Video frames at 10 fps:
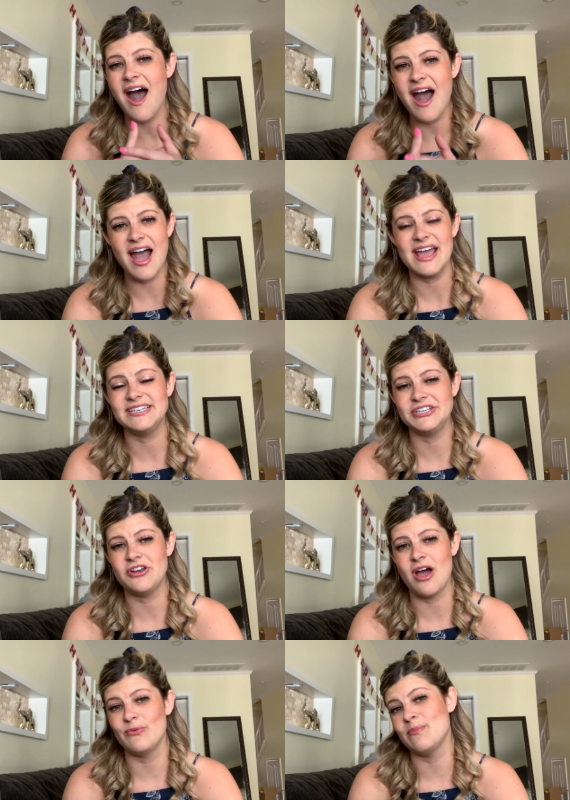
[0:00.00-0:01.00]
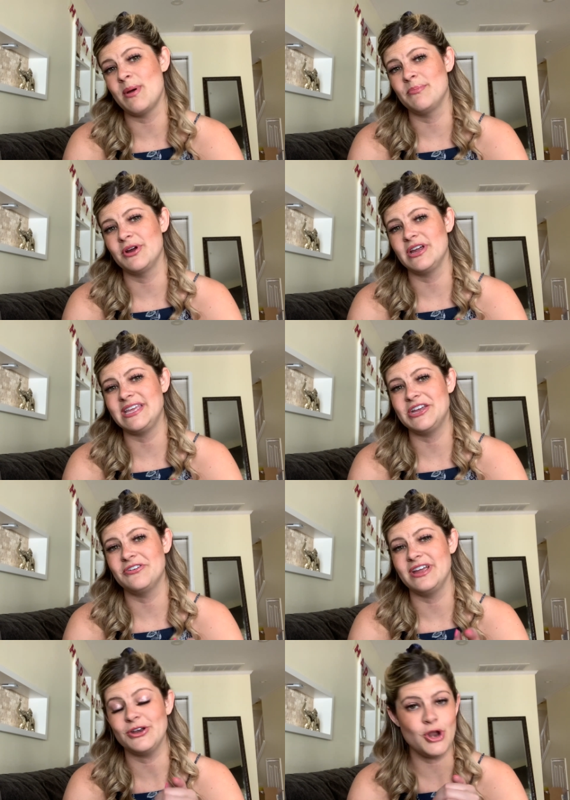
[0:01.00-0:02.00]
I did not remember
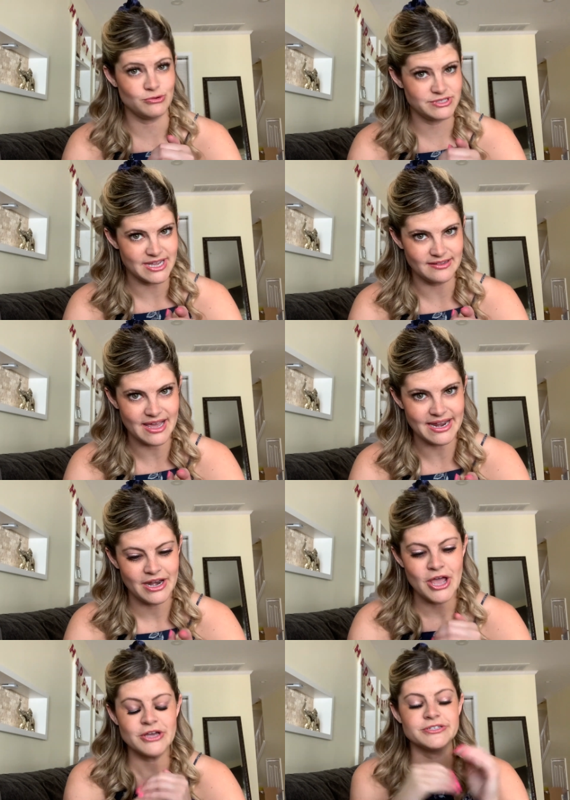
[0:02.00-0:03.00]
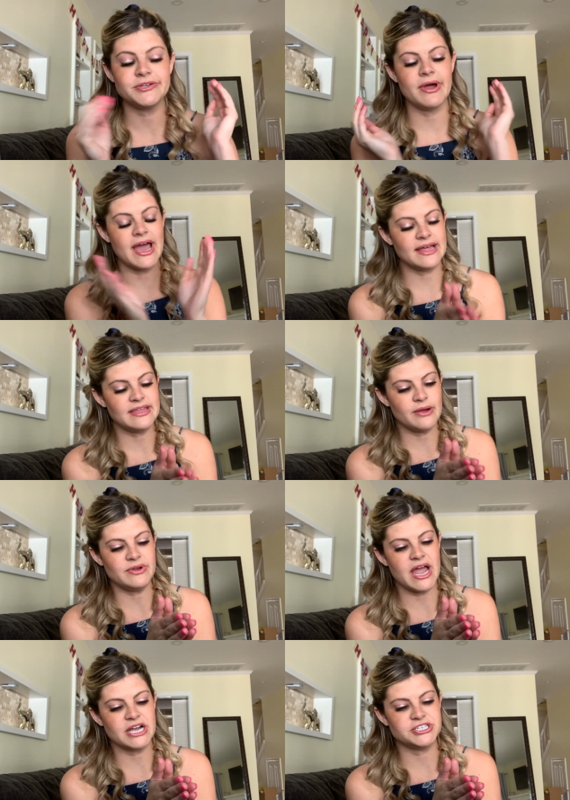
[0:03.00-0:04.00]
hearing no sunlight. So I had that
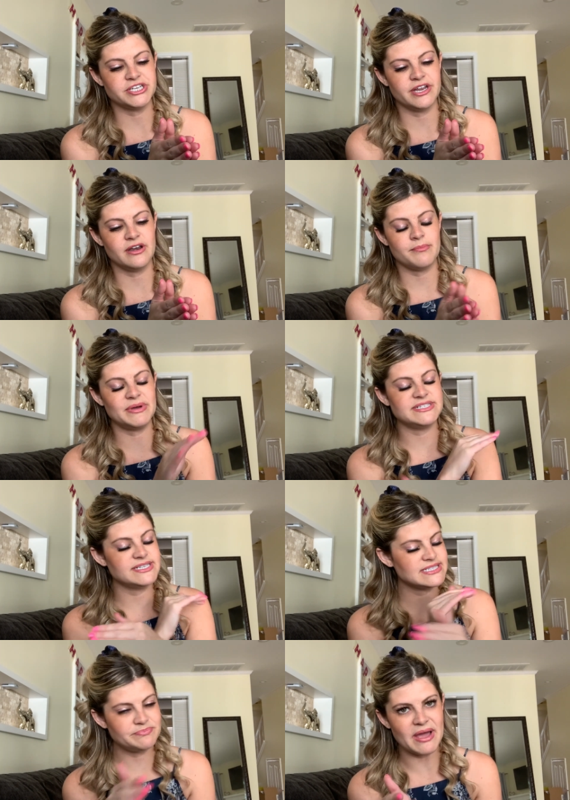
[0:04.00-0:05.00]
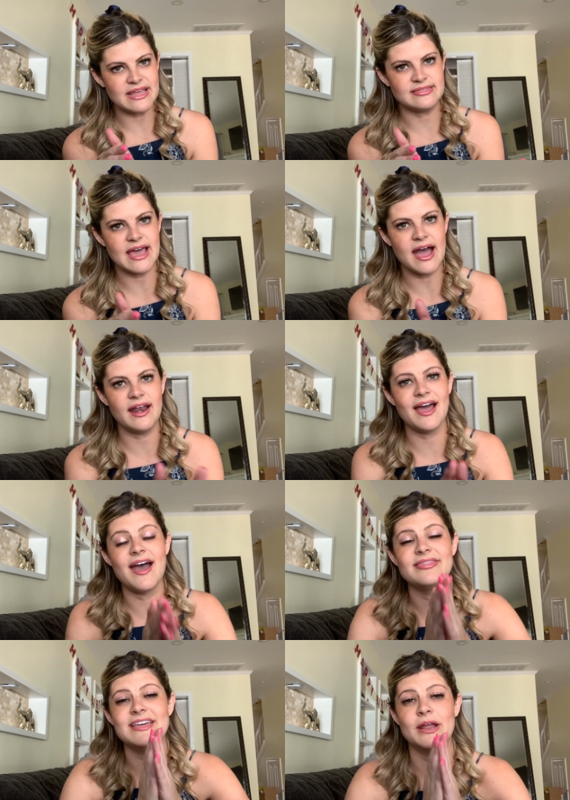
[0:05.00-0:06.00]
reaction, but despite that,
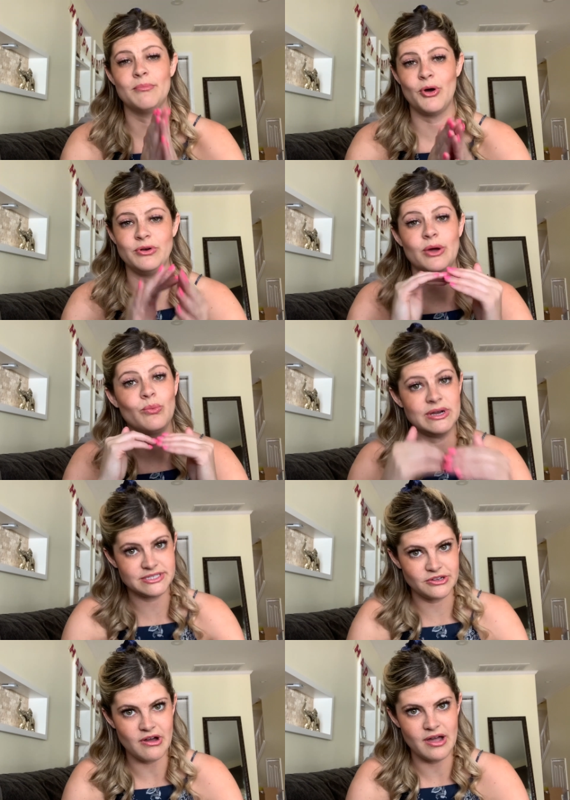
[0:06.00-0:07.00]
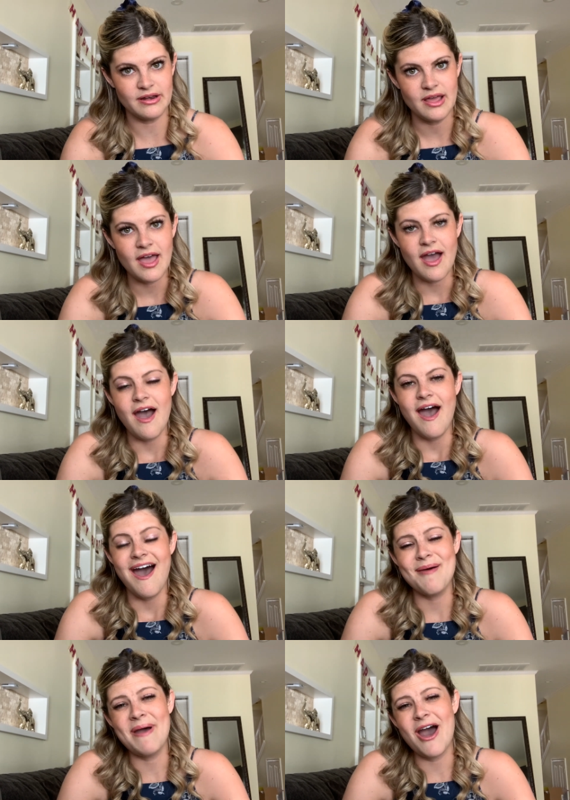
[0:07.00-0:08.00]
the pneumonia was gone.
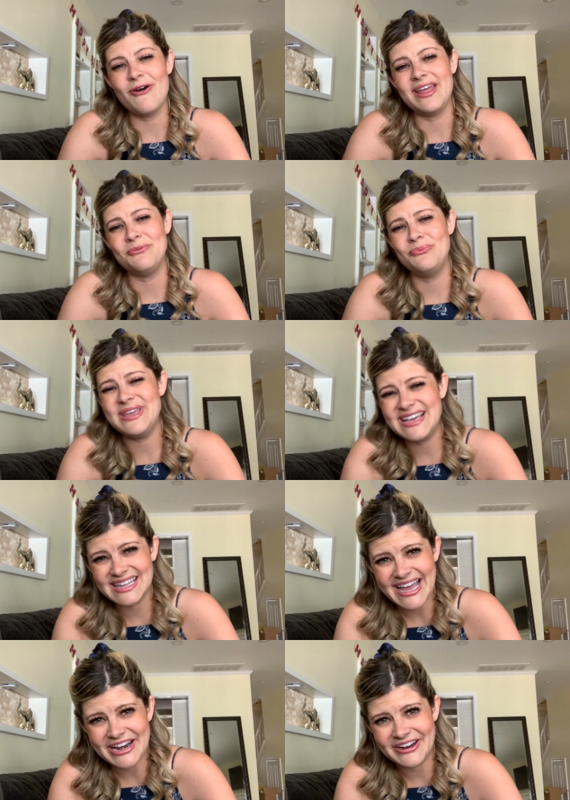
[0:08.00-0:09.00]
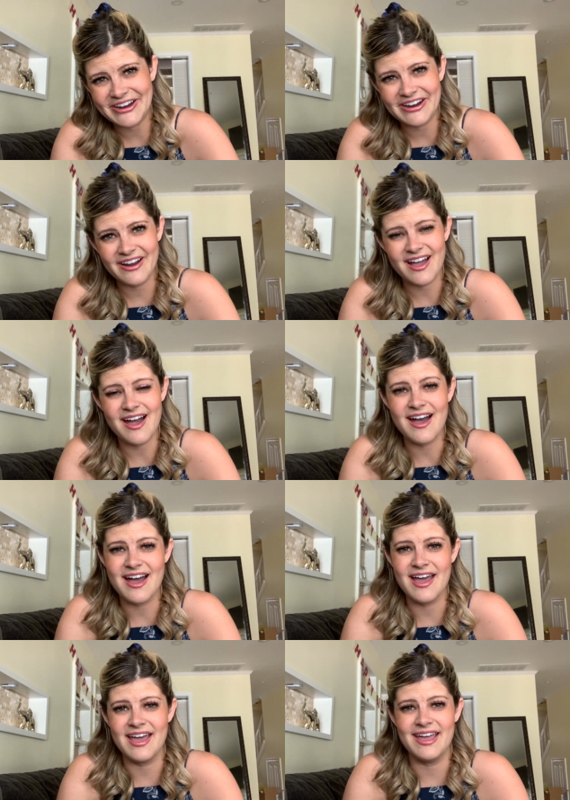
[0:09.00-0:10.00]
About a week later,
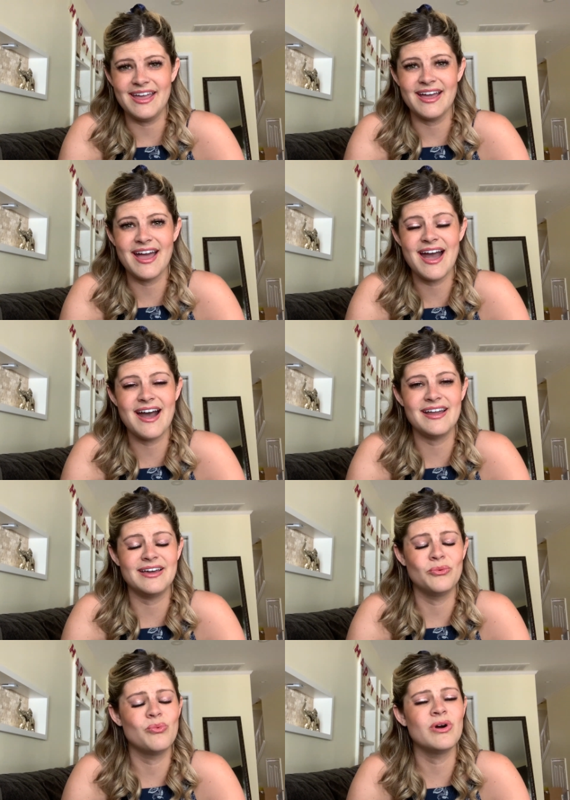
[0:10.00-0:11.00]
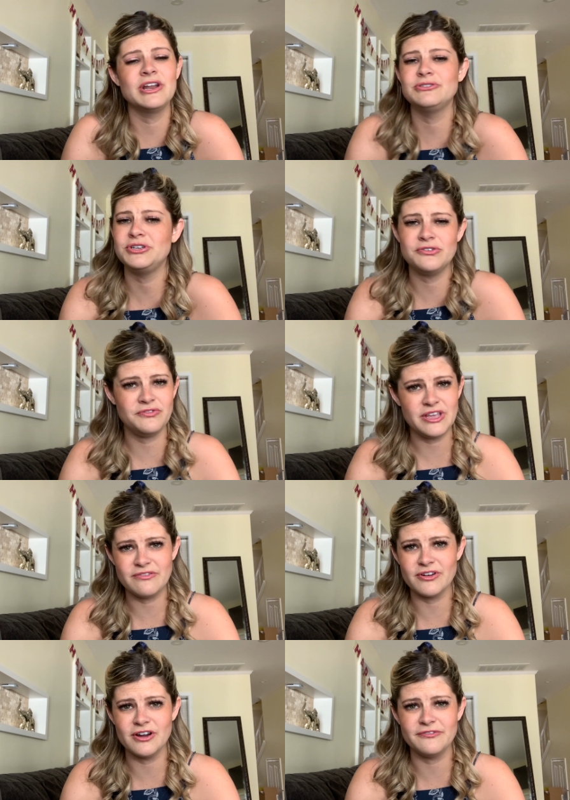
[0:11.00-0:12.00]
I had a one oh two
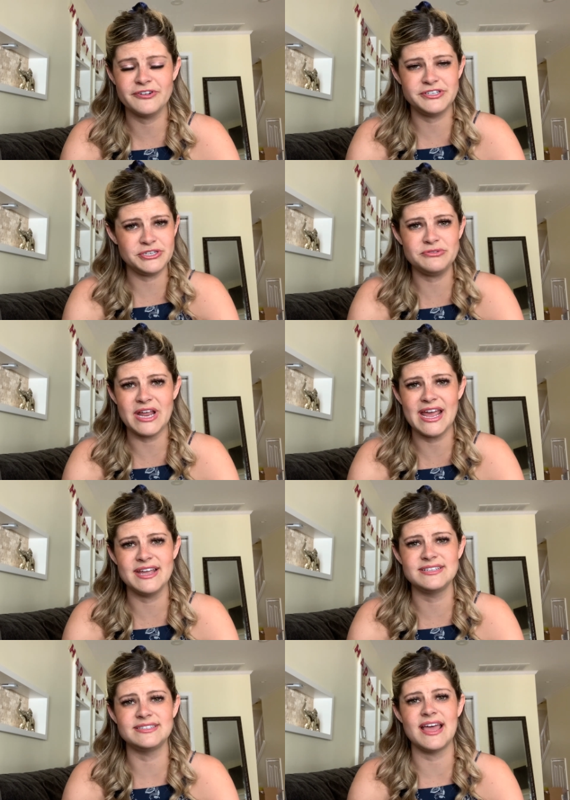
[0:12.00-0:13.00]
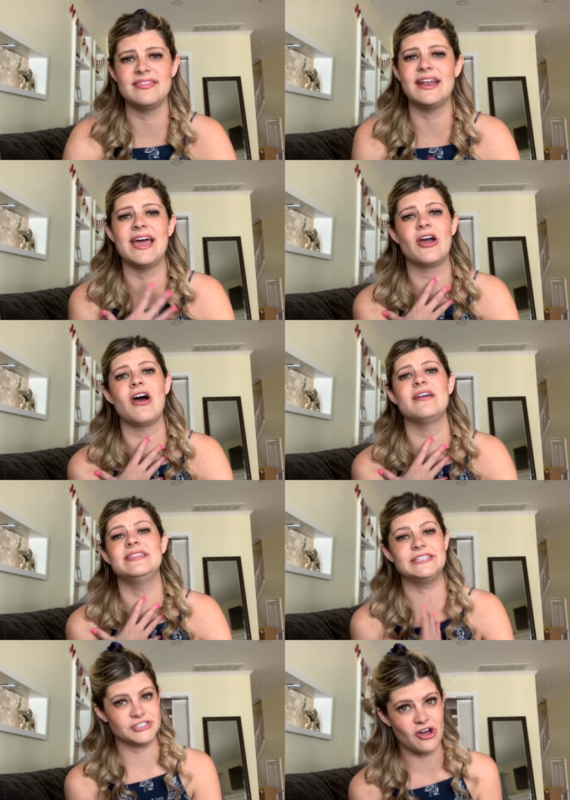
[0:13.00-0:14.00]
fever for two days, and then I got
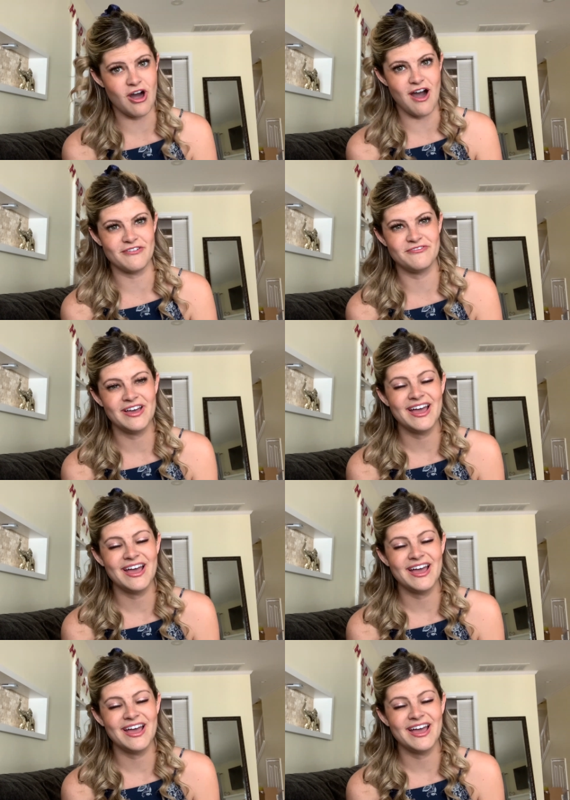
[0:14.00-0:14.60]
this cough.